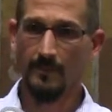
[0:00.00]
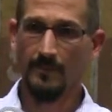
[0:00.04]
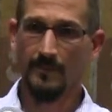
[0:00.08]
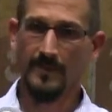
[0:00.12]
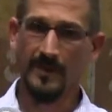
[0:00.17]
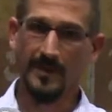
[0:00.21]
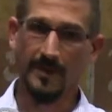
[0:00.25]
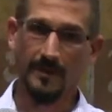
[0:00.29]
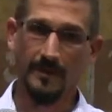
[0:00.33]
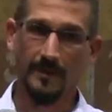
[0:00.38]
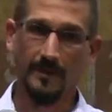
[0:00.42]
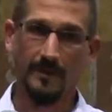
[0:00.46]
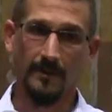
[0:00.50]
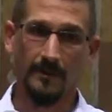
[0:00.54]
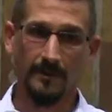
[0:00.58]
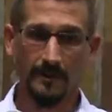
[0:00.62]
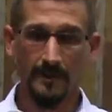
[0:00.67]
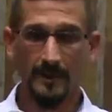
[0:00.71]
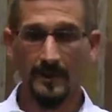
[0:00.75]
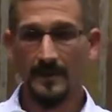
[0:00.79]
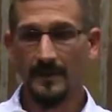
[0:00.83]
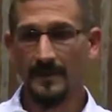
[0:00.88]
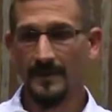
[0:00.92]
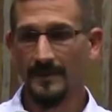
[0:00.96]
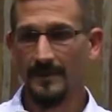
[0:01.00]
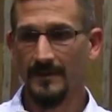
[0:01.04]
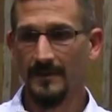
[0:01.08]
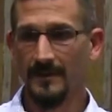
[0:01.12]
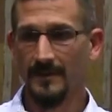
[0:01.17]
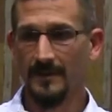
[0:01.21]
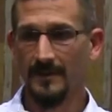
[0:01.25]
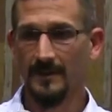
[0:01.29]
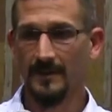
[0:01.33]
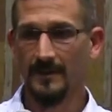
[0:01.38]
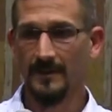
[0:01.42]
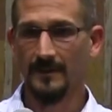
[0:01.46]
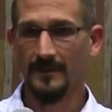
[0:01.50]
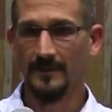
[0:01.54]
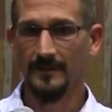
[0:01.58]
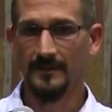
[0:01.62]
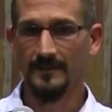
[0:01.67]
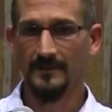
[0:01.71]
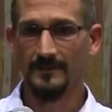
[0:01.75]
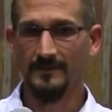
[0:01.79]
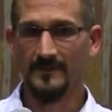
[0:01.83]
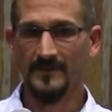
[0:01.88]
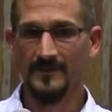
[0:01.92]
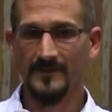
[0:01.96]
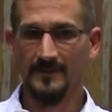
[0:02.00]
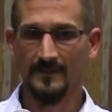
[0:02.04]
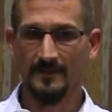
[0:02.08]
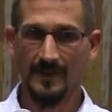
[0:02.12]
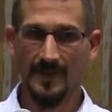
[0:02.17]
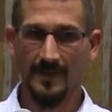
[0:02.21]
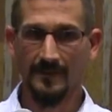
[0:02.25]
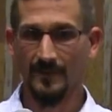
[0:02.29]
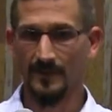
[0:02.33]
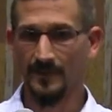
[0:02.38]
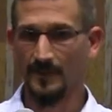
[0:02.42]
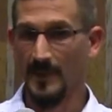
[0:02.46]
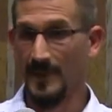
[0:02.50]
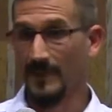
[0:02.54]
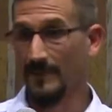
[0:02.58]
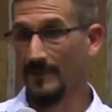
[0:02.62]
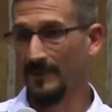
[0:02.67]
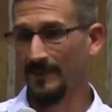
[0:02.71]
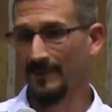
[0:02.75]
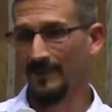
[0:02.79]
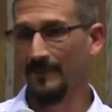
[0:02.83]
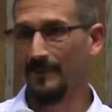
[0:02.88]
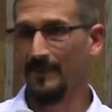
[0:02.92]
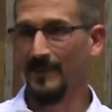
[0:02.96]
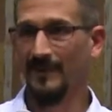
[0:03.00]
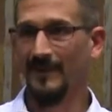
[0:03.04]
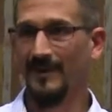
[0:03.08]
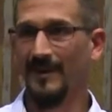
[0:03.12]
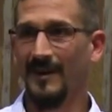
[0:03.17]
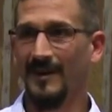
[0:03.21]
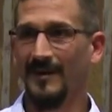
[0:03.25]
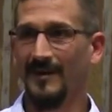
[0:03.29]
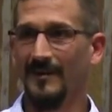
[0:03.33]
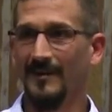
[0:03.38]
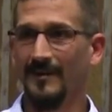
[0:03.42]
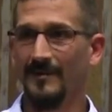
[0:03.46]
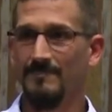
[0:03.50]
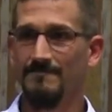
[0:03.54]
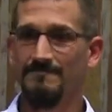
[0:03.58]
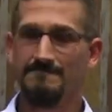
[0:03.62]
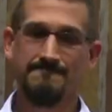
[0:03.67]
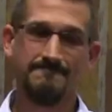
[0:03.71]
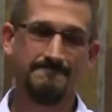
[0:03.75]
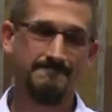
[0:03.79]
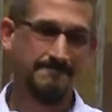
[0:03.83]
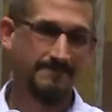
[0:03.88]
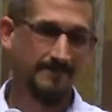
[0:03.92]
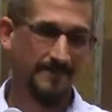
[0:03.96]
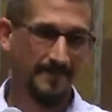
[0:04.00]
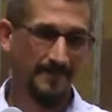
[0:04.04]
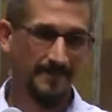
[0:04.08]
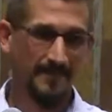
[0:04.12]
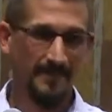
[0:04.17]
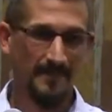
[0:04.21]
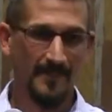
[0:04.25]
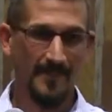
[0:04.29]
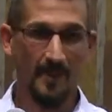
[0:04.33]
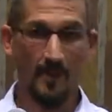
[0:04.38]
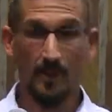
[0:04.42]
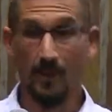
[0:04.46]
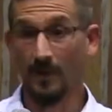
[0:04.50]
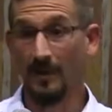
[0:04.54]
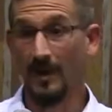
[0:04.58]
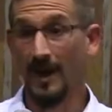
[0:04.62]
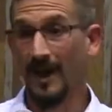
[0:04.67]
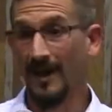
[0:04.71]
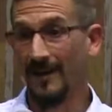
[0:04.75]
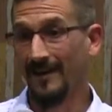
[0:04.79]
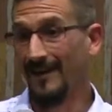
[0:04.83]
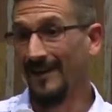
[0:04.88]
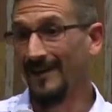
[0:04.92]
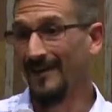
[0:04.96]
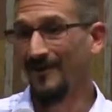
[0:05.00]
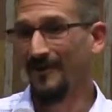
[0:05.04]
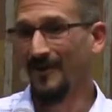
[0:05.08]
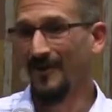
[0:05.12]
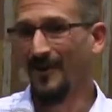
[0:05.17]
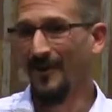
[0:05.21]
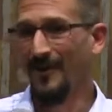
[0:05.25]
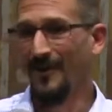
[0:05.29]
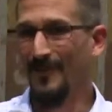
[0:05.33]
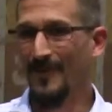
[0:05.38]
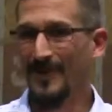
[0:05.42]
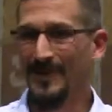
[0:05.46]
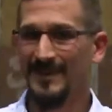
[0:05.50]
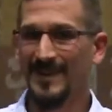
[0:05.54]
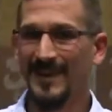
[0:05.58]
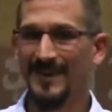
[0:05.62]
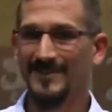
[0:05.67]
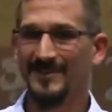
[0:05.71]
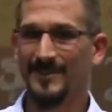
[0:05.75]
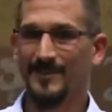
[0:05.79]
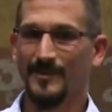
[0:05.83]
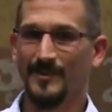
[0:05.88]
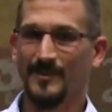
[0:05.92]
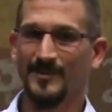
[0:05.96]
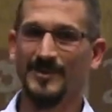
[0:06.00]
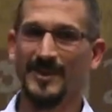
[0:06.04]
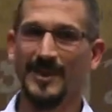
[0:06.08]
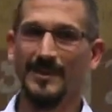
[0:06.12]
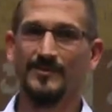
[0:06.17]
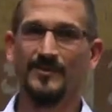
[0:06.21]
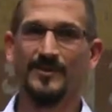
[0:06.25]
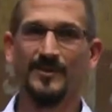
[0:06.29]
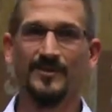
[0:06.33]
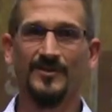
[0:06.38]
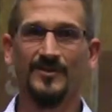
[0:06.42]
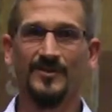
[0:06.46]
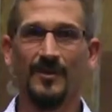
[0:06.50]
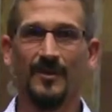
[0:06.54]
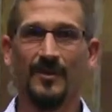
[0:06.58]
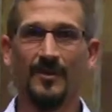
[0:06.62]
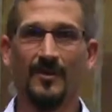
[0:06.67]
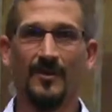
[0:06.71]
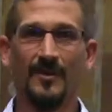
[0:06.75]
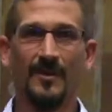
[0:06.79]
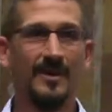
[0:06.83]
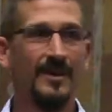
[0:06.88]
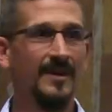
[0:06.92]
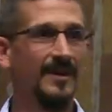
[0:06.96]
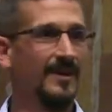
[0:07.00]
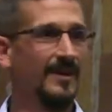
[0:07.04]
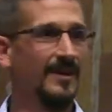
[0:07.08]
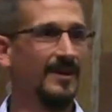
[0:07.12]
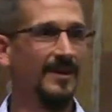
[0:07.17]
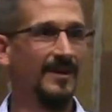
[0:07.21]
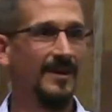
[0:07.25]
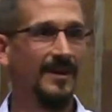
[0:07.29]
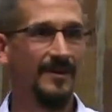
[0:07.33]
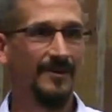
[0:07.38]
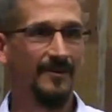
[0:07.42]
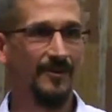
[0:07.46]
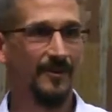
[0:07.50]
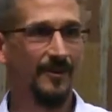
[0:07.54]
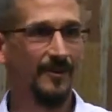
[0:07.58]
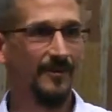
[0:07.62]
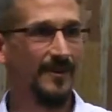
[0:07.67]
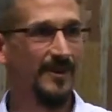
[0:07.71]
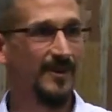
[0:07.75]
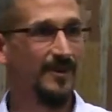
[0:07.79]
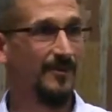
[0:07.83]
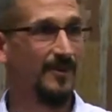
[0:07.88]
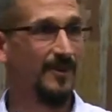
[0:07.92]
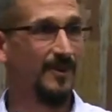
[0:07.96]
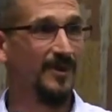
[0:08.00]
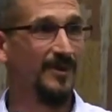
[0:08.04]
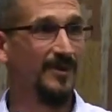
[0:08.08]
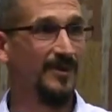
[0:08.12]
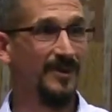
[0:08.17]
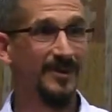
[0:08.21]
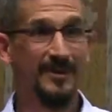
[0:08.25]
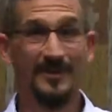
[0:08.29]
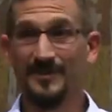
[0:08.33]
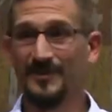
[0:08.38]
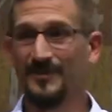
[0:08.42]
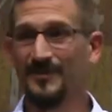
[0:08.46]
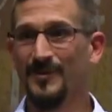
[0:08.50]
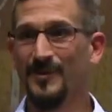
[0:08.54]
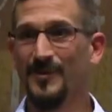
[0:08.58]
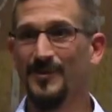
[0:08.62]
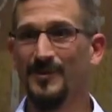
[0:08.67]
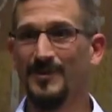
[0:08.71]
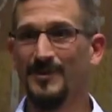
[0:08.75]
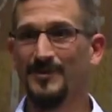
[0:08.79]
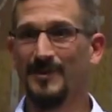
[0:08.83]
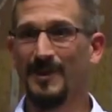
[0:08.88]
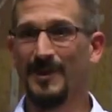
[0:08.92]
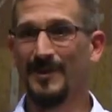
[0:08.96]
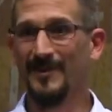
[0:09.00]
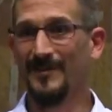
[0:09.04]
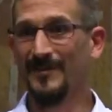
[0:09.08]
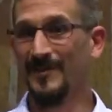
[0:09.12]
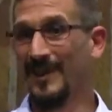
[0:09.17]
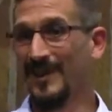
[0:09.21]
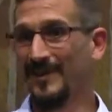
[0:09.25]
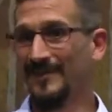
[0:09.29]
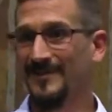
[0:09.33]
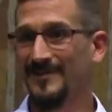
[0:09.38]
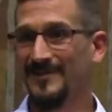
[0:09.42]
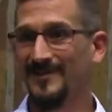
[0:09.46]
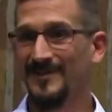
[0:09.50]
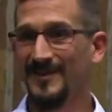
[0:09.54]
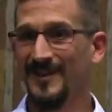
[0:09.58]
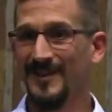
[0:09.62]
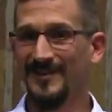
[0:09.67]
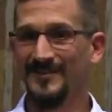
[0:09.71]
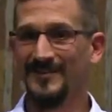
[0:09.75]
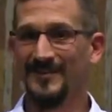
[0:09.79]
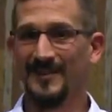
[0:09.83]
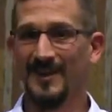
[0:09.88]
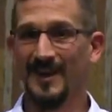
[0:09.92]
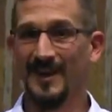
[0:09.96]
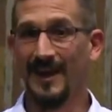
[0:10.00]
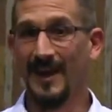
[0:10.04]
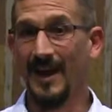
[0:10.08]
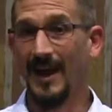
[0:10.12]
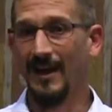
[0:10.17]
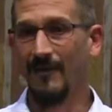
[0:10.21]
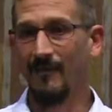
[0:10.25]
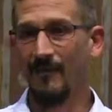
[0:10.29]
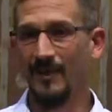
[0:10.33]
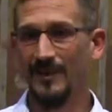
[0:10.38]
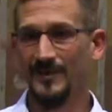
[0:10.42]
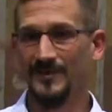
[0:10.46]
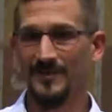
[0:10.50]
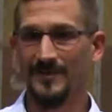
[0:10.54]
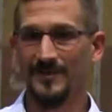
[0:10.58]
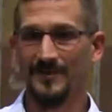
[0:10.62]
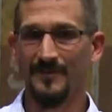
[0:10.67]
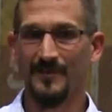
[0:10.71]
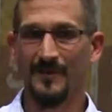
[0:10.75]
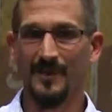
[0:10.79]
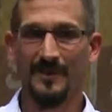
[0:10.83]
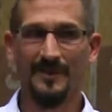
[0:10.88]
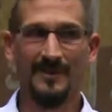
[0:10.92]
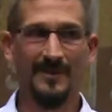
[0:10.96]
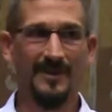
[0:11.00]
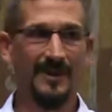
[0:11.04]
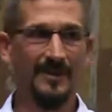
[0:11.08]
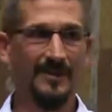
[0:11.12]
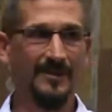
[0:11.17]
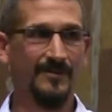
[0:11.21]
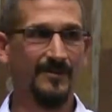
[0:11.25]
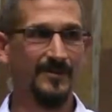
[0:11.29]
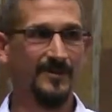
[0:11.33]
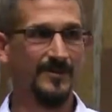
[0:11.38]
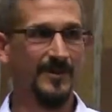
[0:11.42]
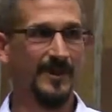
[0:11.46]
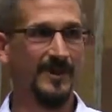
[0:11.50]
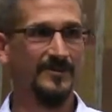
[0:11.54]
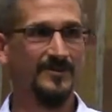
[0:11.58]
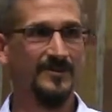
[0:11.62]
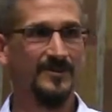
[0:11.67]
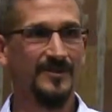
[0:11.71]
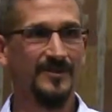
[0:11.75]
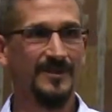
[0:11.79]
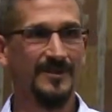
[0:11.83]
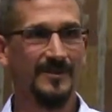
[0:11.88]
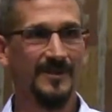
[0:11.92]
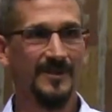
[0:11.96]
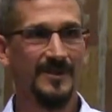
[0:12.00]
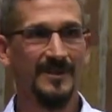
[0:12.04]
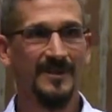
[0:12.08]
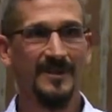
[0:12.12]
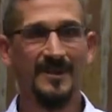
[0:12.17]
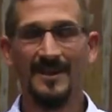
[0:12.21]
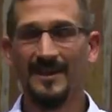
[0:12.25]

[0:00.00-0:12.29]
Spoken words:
nickel. Levels might be a little bit higher, or not. I don't know, but that's a perception. So I don't know if anyone in this room was part of that discussion. I wasn't, but it was mentioned to me.